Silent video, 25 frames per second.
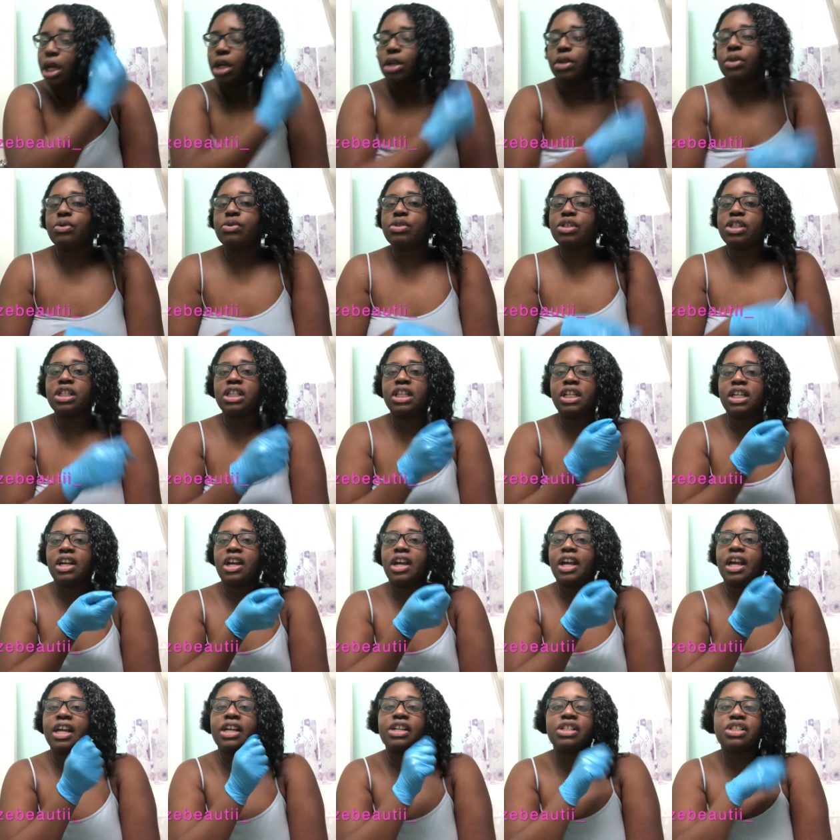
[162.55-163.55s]
Usually your
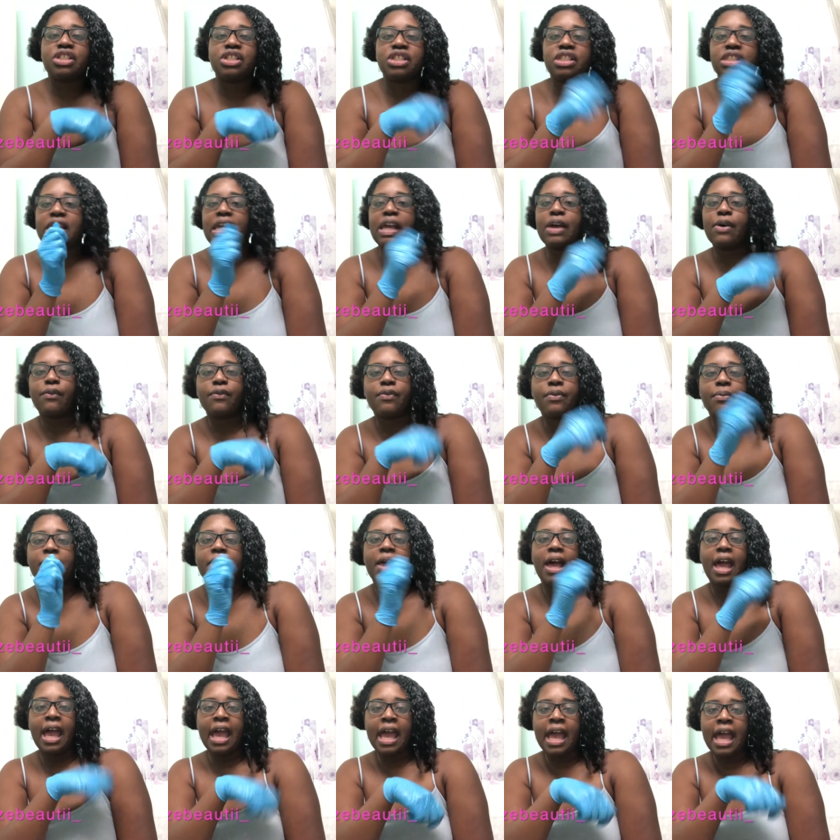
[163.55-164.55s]
hair's just tangled from the
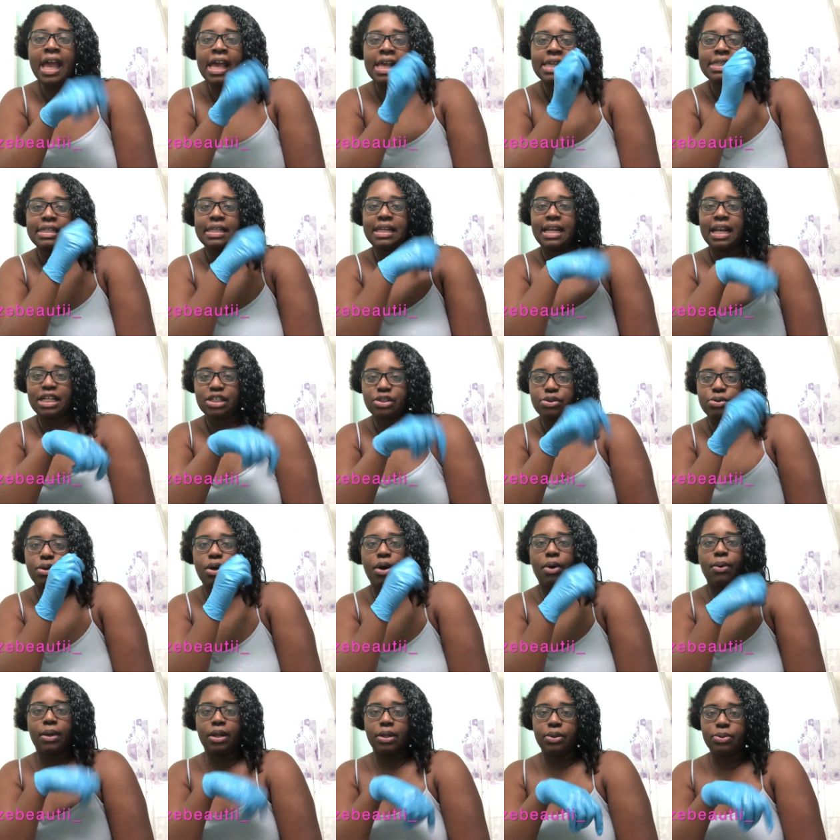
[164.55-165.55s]
ends and as you
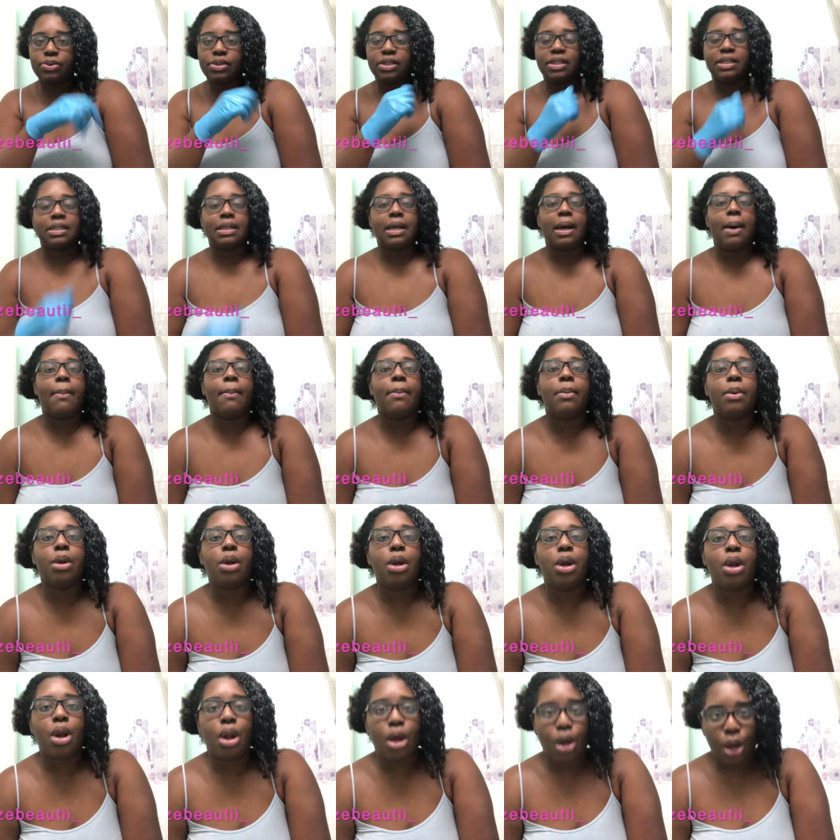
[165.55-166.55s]
go it loosens up.
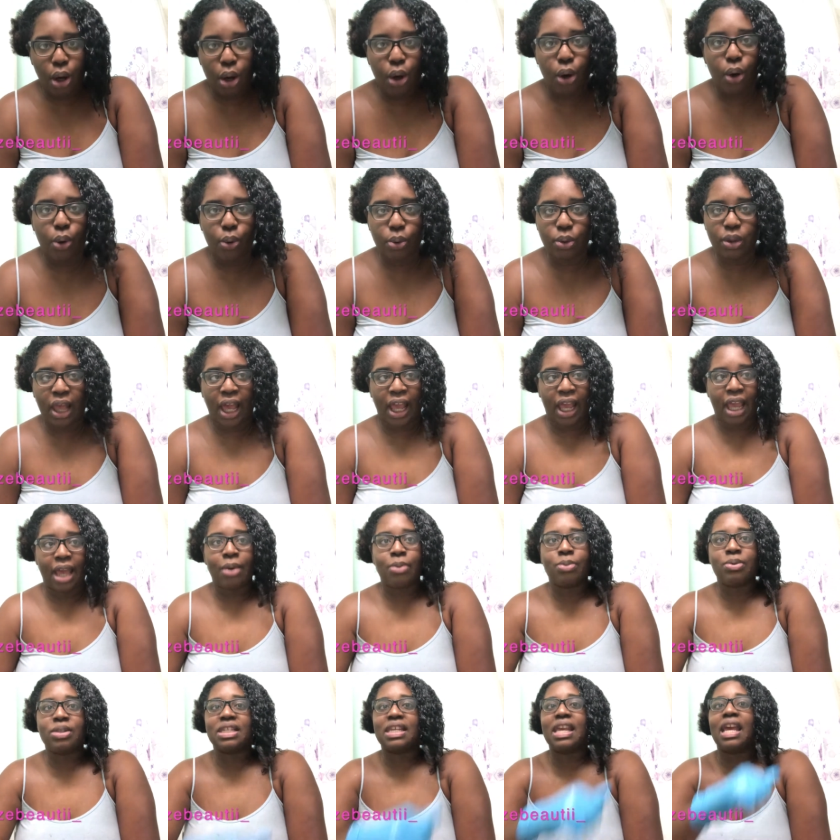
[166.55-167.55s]
No, like it
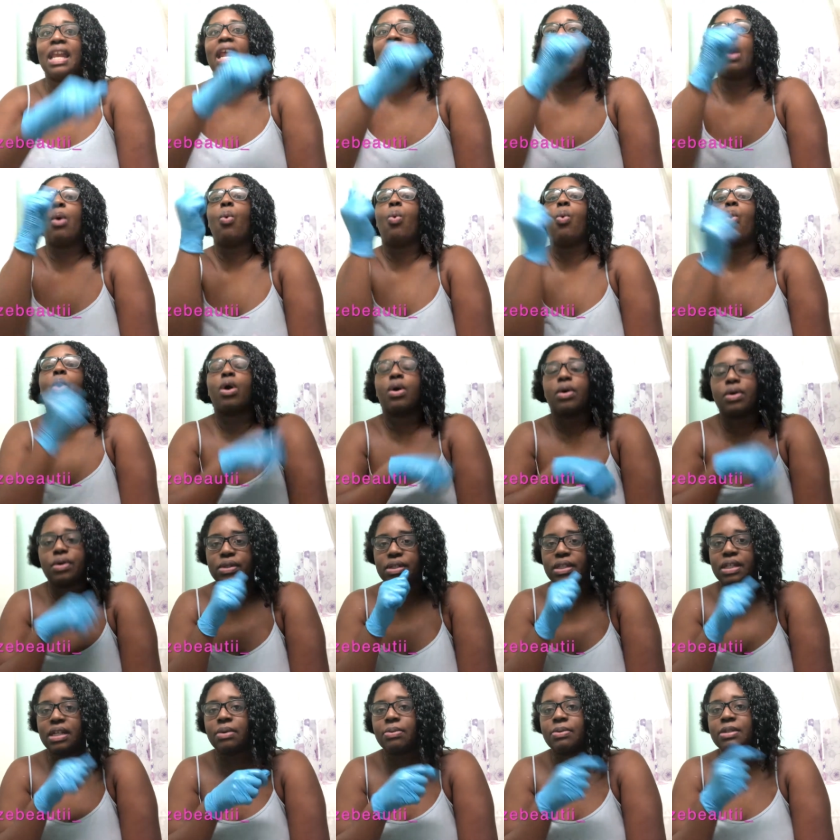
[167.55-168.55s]
was getting
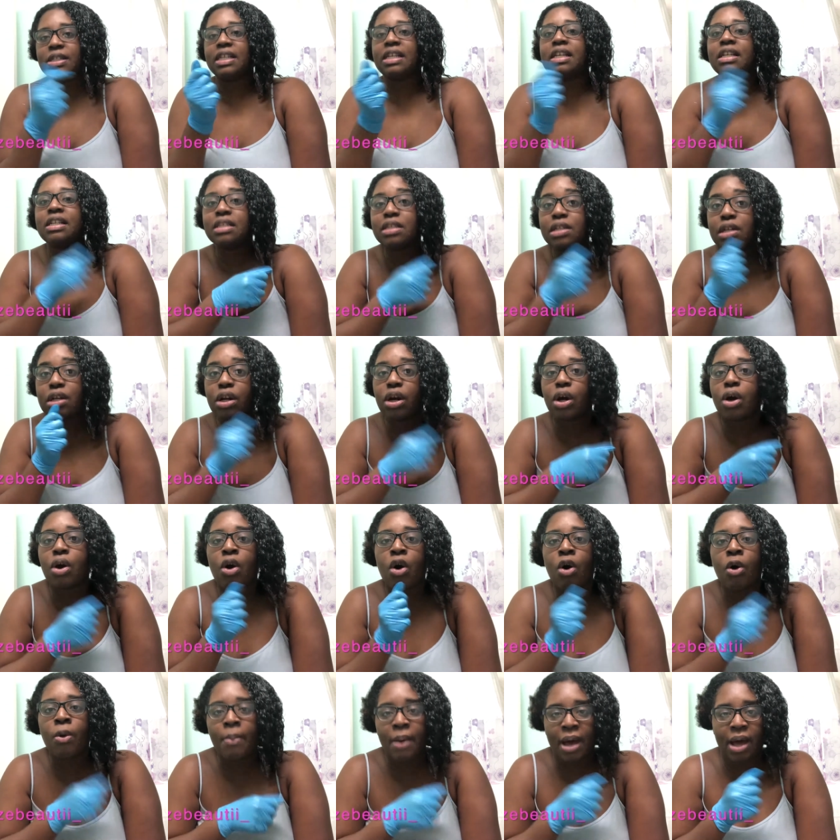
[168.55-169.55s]
worse. It was easier to
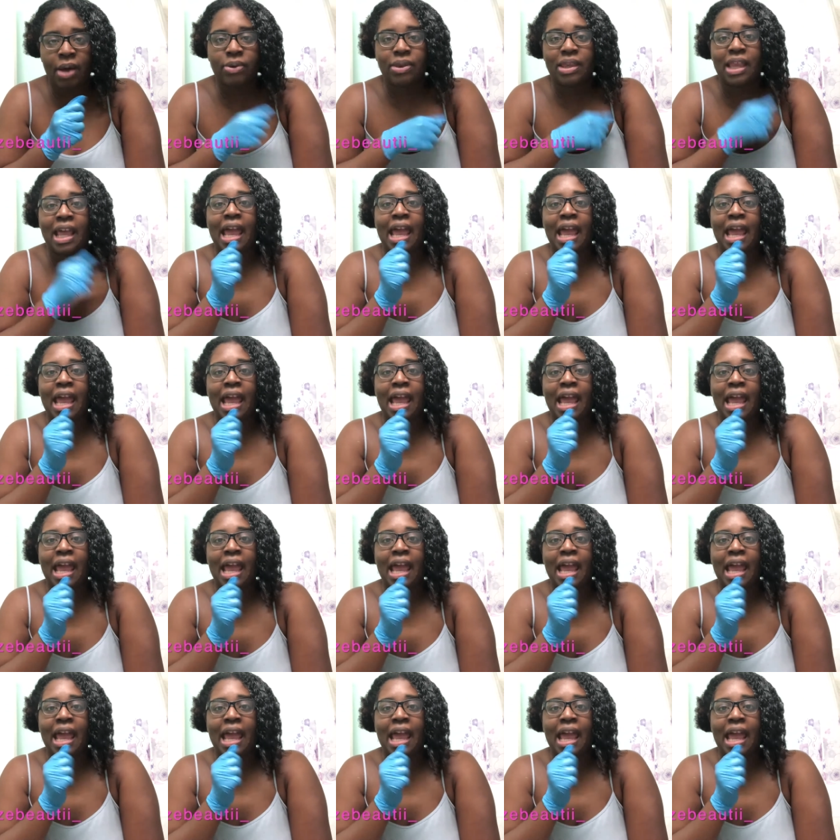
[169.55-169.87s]
comb out the